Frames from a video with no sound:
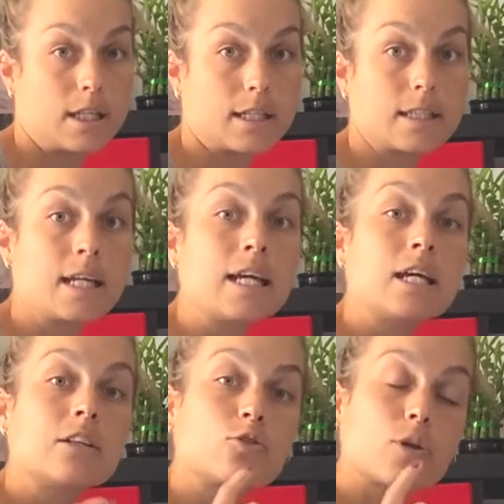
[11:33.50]
it,
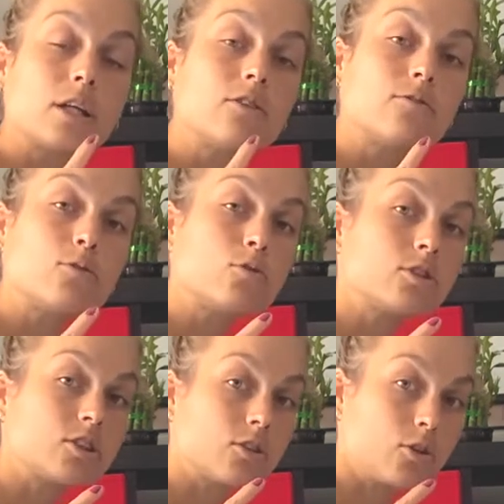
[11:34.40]
try to
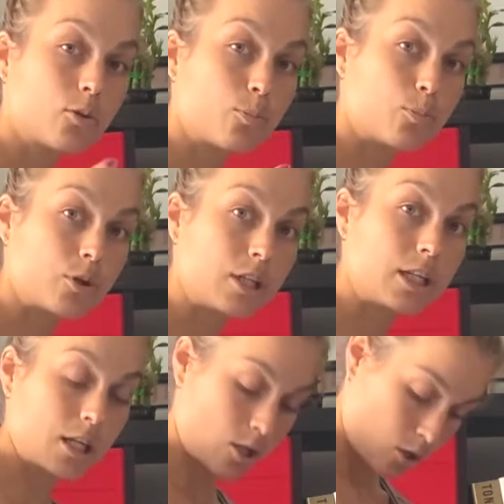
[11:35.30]
focus on your
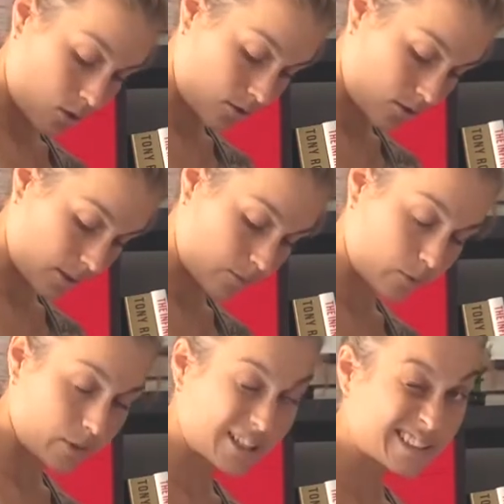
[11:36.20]
breathing, on your
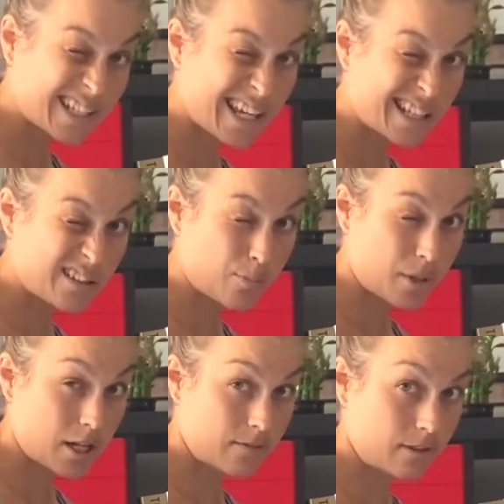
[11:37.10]
abdominals and the
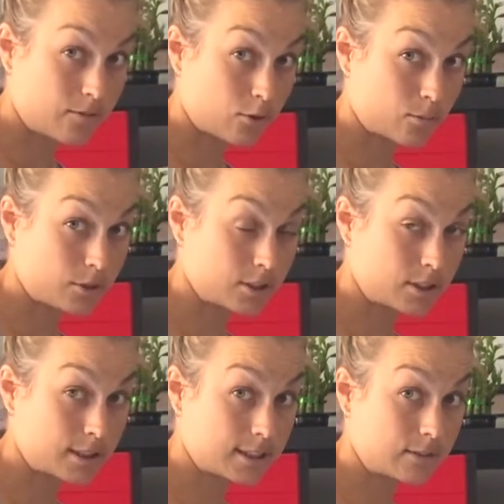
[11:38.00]
pelvic floor
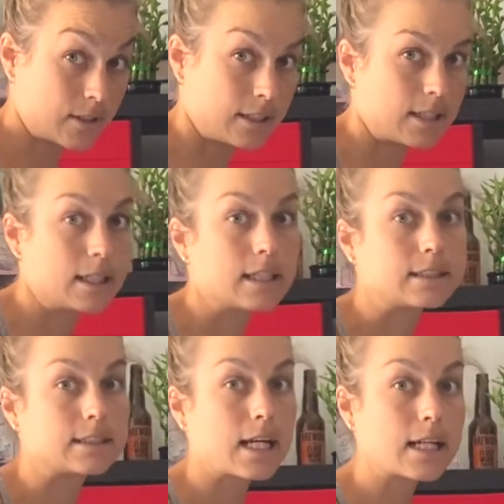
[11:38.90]
muscles as well.
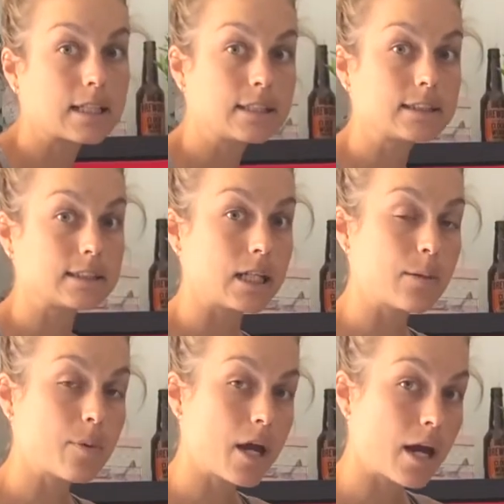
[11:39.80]
Exactly the
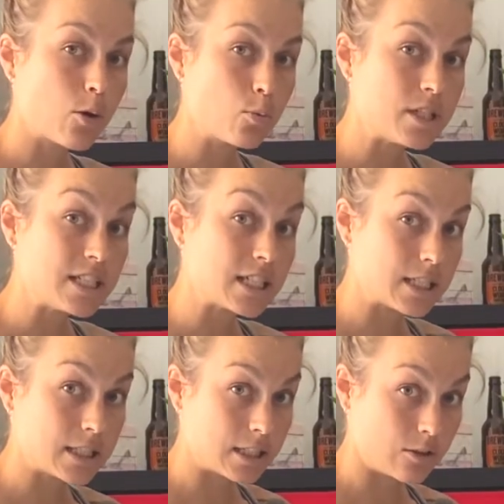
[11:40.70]
same how we did
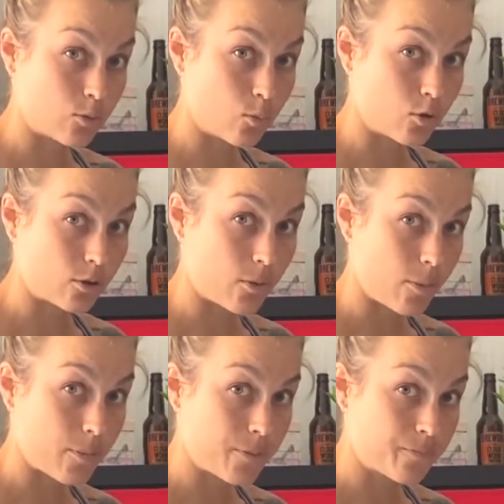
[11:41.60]
it in the
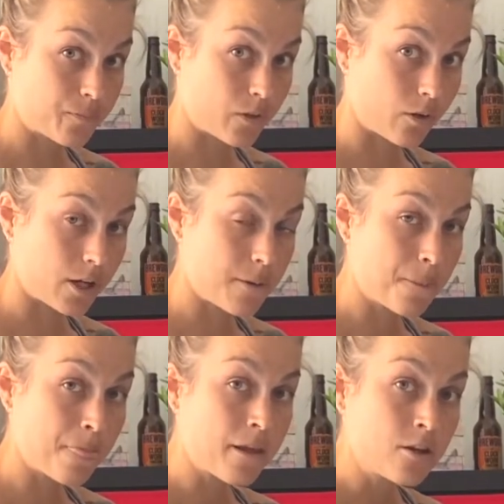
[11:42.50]
warm-up. Okay?
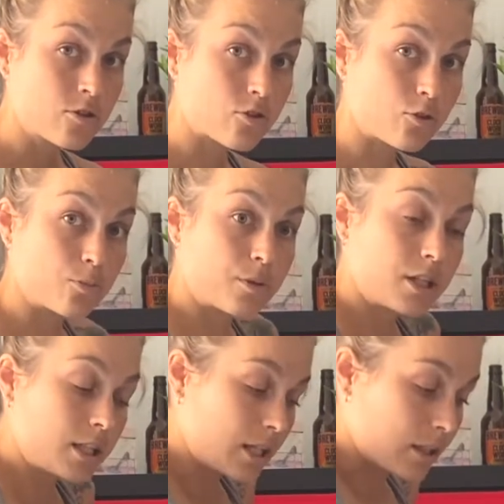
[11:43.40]
So you
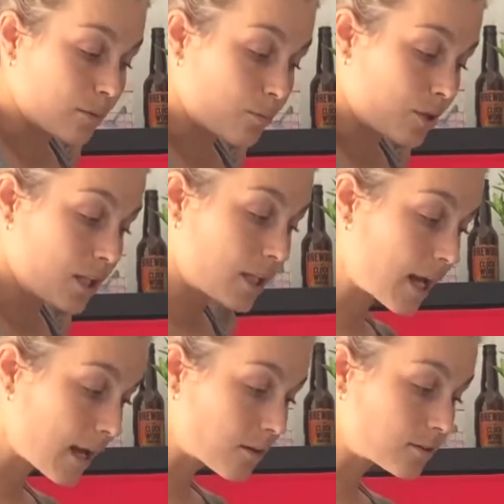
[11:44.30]
breathe in, breathe
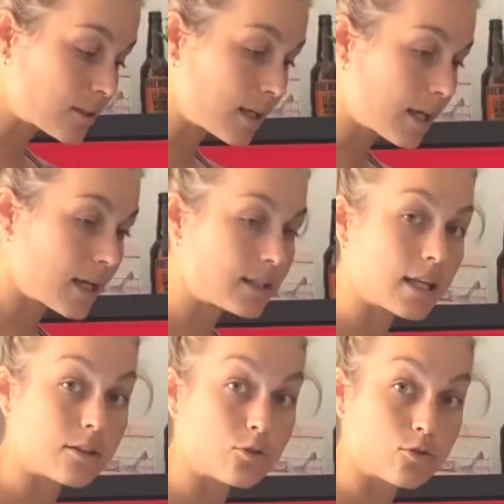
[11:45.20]
out, and
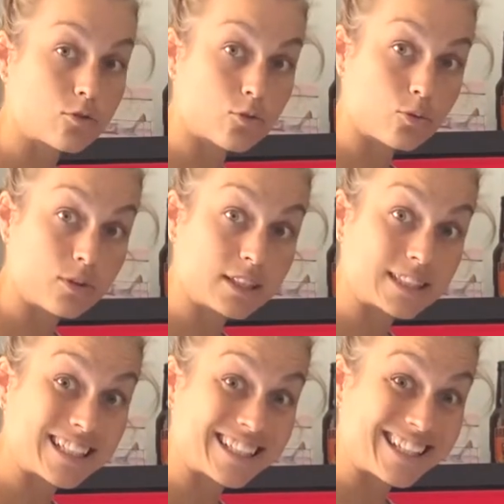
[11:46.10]
then you're
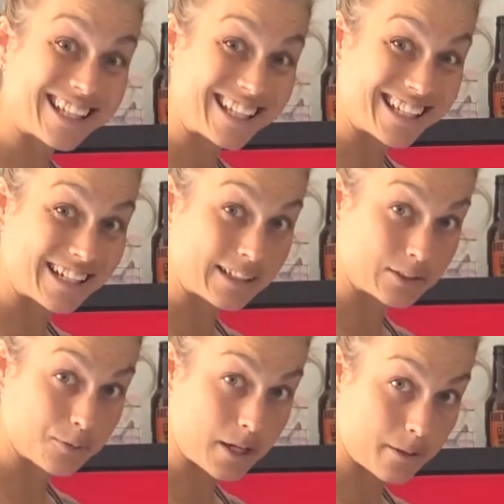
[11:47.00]
squeezing it here as
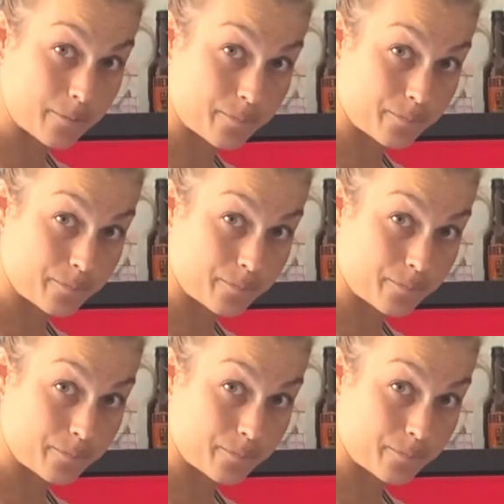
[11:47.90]
well.